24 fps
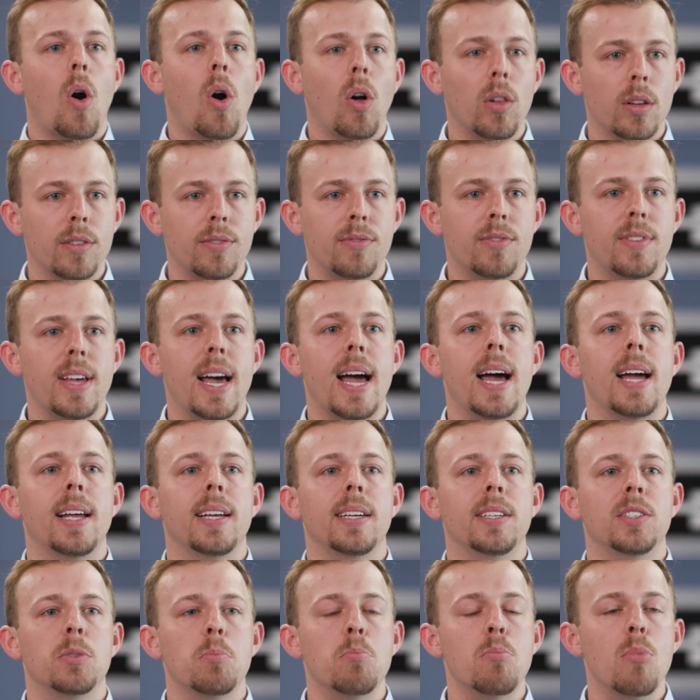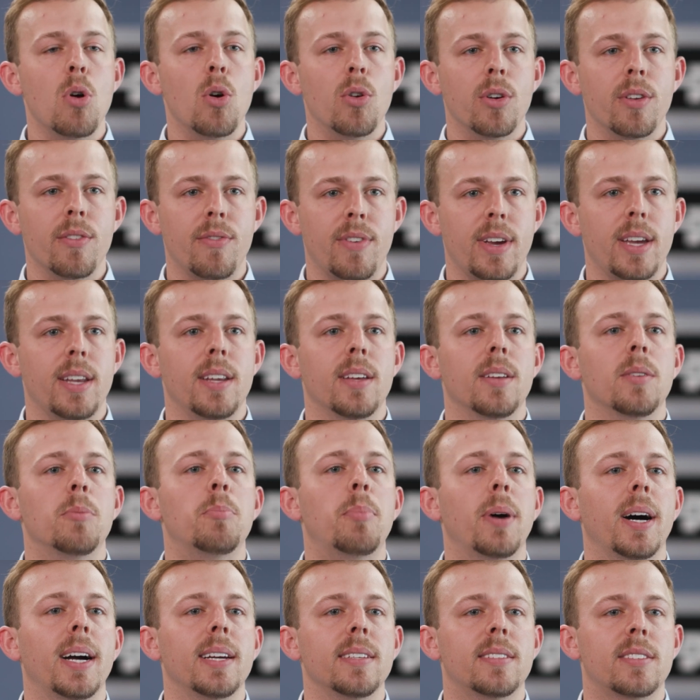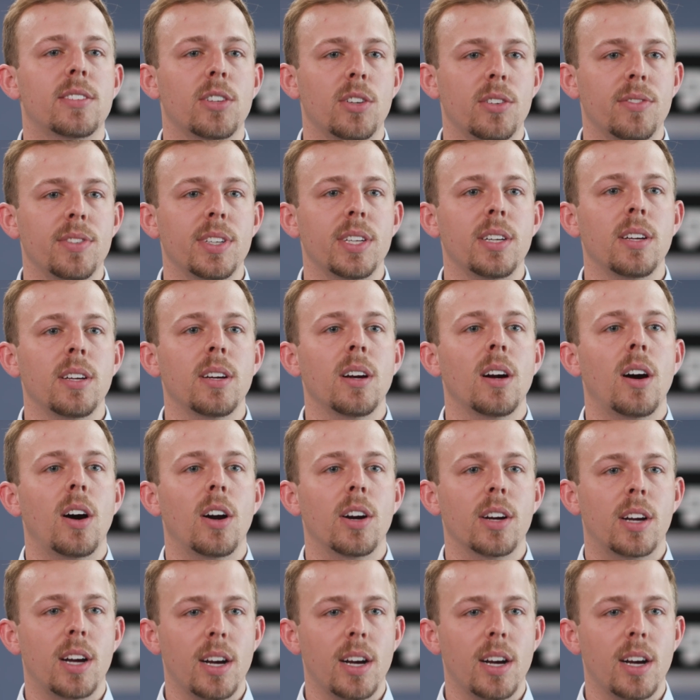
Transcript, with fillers: all of that is motivated by serving our